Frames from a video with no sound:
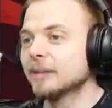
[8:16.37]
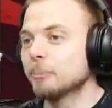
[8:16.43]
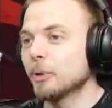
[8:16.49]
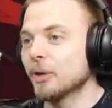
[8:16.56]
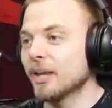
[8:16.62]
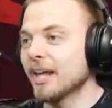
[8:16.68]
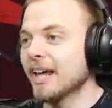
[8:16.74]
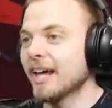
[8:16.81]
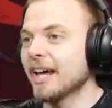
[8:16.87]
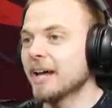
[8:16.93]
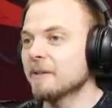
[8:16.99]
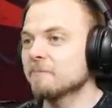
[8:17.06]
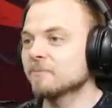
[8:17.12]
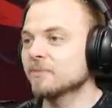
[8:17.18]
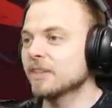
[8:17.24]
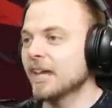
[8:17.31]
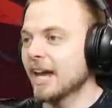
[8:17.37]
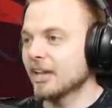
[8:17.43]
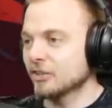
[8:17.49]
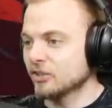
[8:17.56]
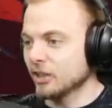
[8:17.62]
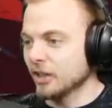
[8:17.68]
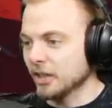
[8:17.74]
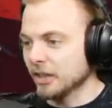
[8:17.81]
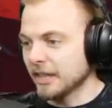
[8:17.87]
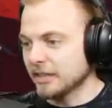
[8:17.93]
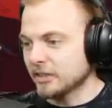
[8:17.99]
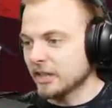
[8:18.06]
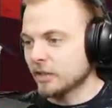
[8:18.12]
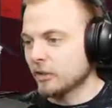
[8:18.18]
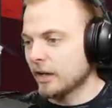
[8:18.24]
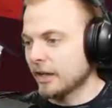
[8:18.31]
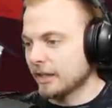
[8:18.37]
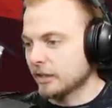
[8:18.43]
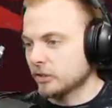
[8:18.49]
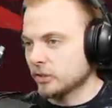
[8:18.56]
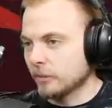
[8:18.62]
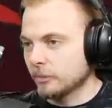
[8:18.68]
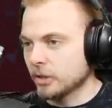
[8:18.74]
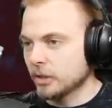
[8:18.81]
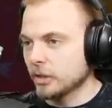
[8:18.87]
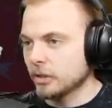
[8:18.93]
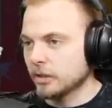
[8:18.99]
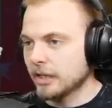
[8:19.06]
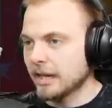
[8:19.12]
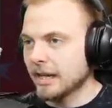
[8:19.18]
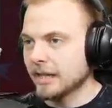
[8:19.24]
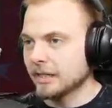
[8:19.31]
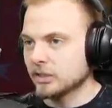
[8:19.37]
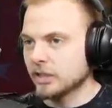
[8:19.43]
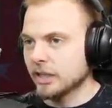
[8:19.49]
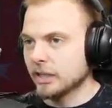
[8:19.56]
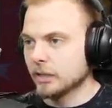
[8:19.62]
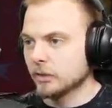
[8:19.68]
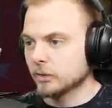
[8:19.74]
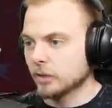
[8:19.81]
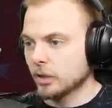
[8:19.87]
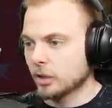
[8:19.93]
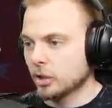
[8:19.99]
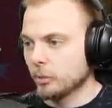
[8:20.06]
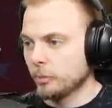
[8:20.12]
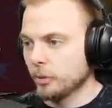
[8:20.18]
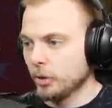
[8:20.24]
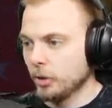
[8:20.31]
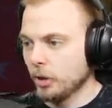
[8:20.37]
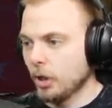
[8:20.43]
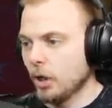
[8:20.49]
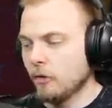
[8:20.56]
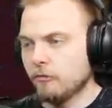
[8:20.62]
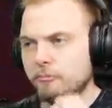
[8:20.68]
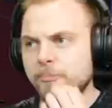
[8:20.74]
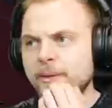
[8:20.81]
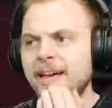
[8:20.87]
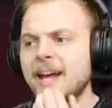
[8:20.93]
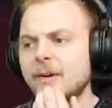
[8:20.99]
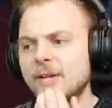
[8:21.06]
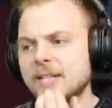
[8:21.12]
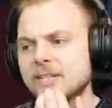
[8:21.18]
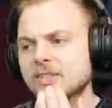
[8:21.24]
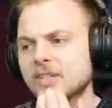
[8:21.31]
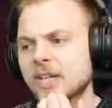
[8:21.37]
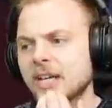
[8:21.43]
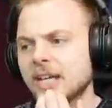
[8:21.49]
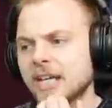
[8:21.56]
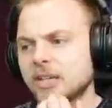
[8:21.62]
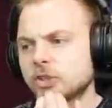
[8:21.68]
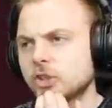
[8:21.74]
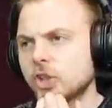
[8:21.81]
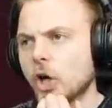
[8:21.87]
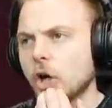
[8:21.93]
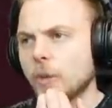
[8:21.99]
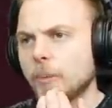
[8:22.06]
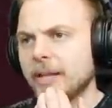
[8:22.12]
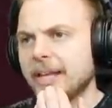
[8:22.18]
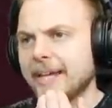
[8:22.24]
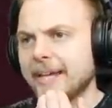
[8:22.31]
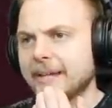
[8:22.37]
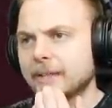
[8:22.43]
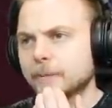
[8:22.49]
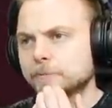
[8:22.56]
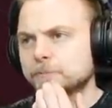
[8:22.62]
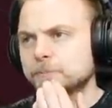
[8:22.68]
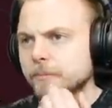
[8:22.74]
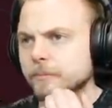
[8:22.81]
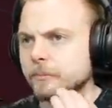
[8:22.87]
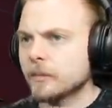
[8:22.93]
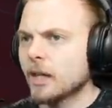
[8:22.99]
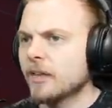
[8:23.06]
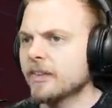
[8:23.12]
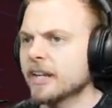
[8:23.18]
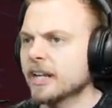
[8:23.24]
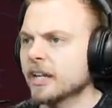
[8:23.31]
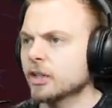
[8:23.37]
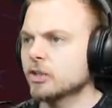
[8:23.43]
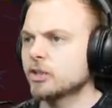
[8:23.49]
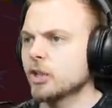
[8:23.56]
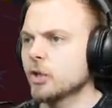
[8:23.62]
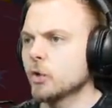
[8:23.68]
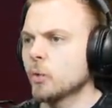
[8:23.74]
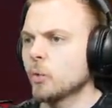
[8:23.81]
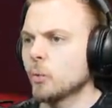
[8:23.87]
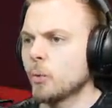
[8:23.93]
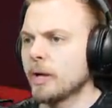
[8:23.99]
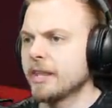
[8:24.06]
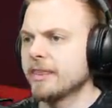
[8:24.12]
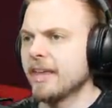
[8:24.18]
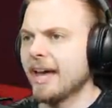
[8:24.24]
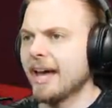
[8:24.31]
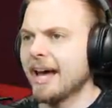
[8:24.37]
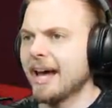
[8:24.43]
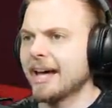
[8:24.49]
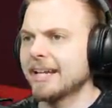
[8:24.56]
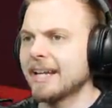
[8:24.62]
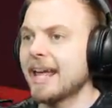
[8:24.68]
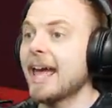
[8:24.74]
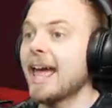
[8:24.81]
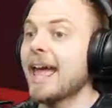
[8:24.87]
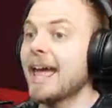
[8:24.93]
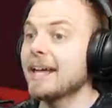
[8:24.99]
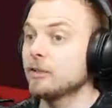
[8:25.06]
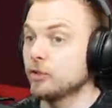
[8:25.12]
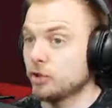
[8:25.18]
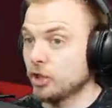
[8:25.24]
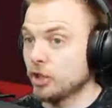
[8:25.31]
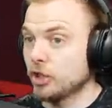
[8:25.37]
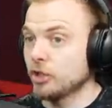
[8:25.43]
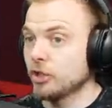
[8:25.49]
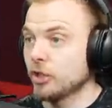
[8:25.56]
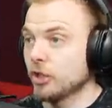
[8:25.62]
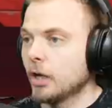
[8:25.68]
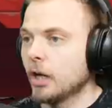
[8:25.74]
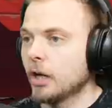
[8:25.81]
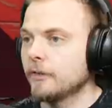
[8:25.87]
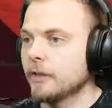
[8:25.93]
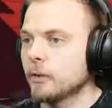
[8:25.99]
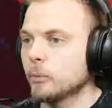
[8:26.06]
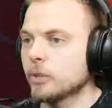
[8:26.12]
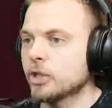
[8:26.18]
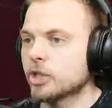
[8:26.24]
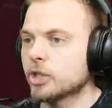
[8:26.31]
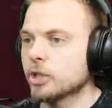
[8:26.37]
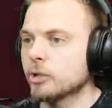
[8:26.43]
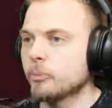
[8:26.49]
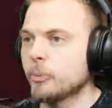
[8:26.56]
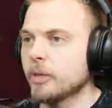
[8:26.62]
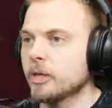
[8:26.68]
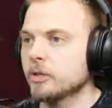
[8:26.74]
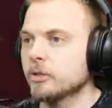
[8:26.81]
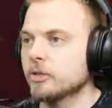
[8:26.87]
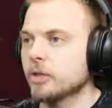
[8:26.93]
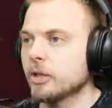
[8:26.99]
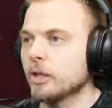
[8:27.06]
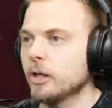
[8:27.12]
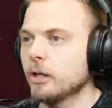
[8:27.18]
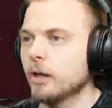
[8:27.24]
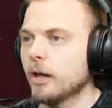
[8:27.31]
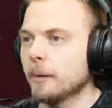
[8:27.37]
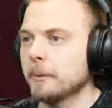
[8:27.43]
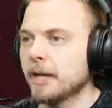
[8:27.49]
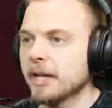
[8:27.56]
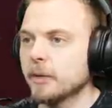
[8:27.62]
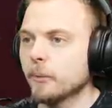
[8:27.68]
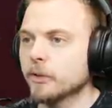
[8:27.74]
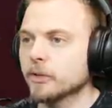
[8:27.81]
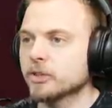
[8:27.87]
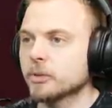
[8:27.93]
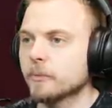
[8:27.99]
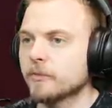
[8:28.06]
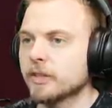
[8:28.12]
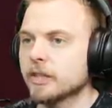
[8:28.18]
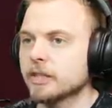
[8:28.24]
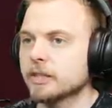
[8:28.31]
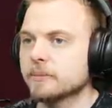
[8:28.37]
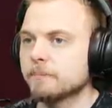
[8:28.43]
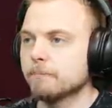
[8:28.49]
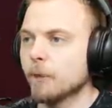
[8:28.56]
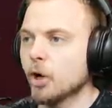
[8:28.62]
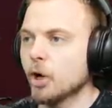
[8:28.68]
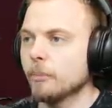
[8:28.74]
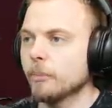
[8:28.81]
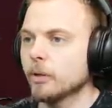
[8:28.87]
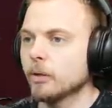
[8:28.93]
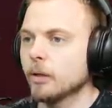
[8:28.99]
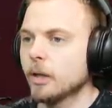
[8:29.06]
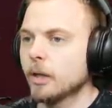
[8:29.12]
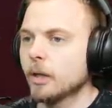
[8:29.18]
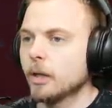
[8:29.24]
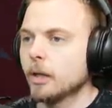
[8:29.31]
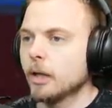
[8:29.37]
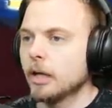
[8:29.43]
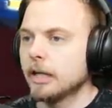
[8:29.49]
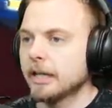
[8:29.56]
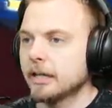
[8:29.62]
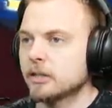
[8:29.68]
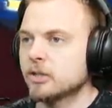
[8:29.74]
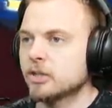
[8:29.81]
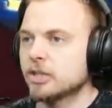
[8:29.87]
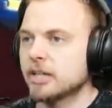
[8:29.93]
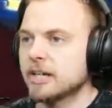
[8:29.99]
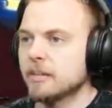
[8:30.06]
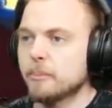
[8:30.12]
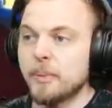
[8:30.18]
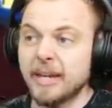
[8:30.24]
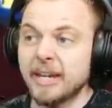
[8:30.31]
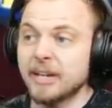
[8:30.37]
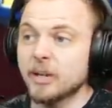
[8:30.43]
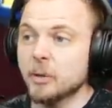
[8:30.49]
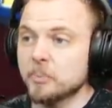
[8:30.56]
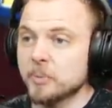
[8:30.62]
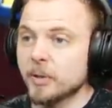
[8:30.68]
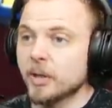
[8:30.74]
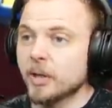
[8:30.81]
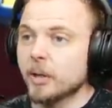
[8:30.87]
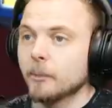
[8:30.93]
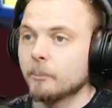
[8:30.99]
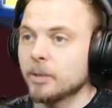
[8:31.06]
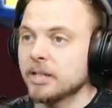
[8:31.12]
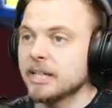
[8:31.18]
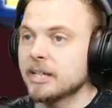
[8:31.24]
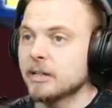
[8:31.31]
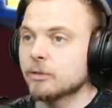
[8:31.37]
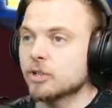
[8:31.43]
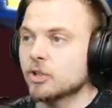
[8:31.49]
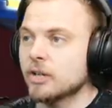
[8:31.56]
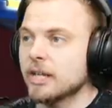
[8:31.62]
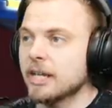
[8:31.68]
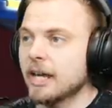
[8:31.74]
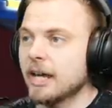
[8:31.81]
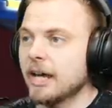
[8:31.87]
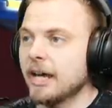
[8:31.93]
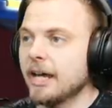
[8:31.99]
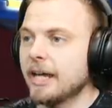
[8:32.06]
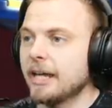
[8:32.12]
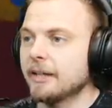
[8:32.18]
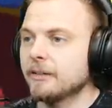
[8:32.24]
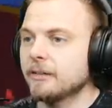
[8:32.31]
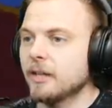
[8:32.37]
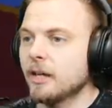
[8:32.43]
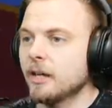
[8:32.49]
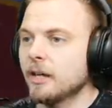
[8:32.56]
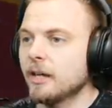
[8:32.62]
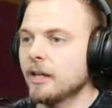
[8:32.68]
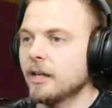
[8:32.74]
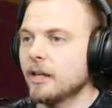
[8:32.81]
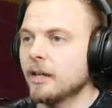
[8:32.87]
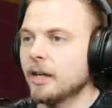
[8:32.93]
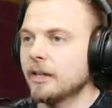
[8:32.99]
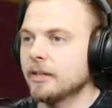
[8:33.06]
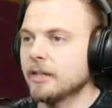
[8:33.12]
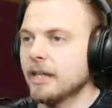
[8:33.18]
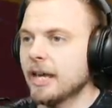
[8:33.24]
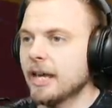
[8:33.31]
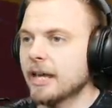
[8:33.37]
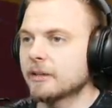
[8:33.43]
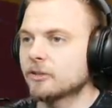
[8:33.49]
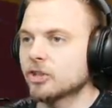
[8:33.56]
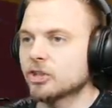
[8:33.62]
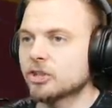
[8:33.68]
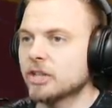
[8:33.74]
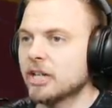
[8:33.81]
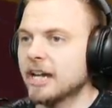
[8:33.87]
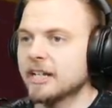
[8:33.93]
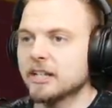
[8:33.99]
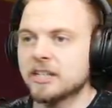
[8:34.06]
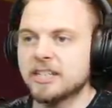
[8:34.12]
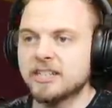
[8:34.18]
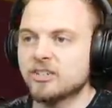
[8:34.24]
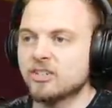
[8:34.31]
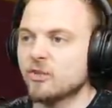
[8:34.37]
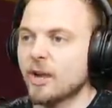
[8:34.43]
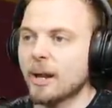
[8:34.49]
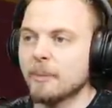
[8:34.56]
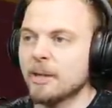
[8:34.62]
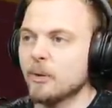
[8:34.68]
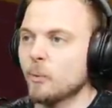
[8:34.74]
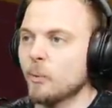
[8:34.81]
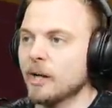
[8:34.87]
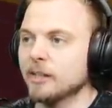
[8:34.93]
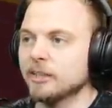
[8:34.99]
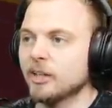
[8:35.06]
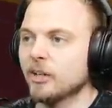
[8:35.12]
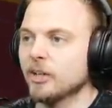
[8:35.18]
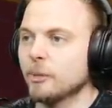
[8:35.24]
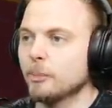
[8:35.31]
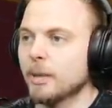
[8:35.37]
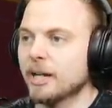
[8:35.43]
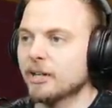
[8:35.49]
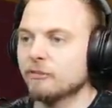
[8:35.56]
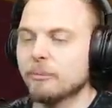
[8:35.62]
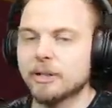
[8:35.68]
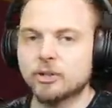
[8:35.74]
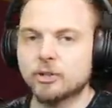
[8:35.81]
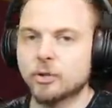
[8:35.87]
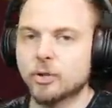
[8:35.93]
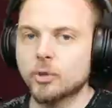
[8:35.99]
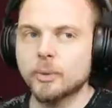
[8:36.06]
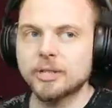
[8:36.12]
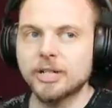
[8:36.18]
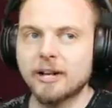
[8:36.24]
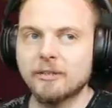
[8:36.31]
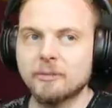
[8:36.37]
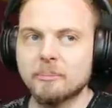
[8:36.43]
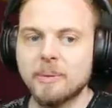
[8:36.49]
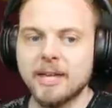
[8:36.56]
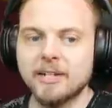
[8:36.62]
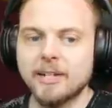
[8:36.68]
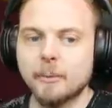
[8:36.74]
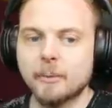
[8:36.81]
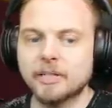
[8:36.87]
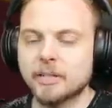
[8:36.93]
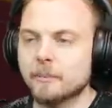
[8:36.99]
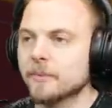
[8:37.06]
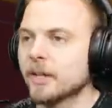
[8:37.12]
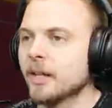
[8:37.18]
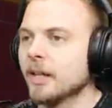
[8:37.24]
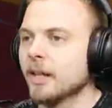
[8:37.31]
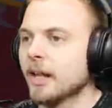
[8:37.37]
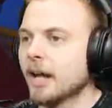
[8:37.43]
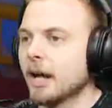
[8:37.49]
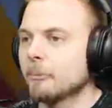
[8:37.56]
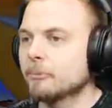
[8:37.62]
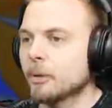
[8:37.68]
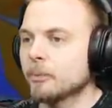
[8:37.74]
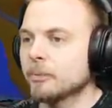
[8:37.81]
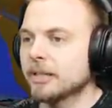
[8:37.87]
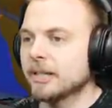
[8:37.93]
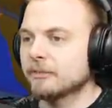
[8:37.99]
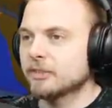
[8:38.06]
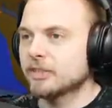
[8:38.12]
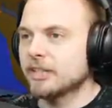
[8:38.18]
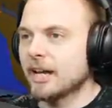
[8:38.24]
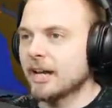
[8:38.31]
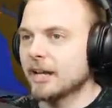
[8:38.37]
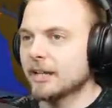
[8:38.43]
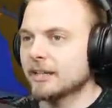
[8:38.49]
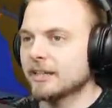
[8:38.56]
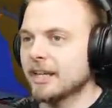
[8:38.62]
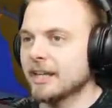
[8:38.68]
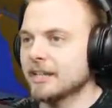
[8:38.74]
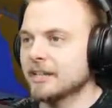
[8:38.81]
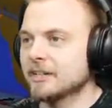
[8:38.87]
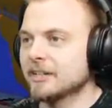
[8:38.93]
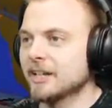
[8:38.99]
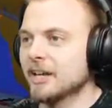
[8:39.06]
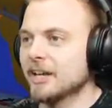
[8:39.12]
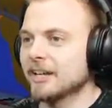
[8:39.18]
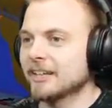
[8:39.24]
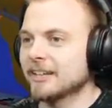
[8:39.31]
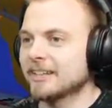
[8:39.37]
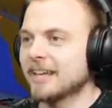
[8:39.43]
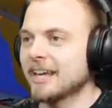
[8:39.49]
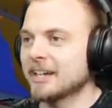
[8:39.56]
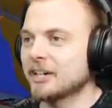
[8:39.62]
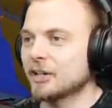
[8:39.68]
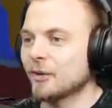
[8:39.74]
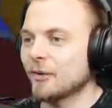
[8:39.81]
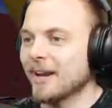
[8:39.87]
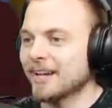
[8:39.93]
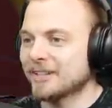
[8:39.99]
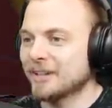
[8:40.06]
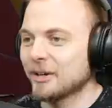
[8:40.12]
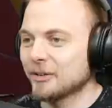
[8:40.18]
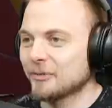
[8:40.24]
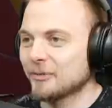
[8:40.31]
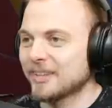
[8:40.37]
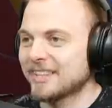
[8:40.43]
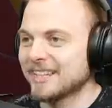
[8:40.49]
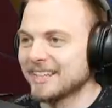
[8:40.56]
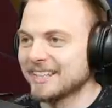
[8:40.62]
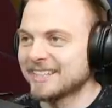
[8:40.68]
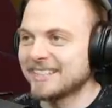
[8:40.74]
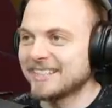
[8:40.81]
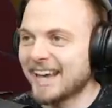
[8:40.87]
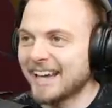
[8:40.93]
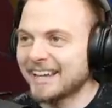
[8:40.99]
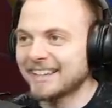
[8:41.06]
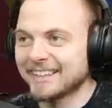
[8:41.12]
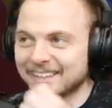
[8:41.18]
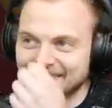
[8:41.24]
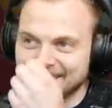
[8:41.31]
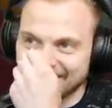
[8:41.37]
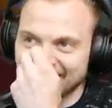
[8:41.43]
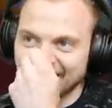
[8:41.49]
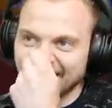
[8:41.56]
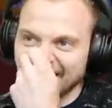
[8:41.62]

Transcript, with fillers: But uh yeah, so let's get cracking. So I'm gonna get ourselves a couple of bearings, saw blade, and then I could do with an engine, and then we should be good to go. I kind of want something that's mobile, and I can just kind of pick it up, put it near a tree, and uh, and then yeah, just kind of grab it, weld it on the back of my truck, which I haven't made yet, which I'm I'm probably gonna have to start getting uh, getting cracked on within a second.